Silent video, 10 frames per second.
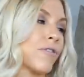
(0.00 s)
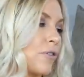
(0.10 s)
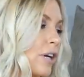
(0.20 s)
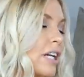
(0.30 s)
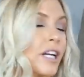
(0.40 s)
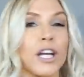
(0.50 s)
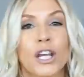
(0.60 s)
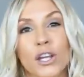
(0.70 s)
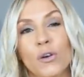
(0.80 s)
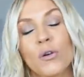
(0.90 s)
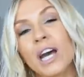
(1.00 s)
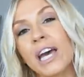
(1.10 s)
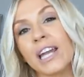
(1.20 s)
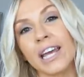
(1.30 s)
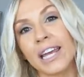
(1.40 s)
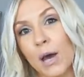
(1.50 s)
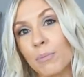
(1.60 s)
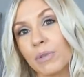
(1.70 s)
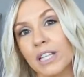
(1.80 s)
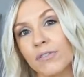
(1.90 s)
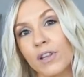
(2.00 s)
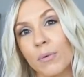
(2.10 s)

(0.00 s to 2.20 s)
freaking cute and I can't believe they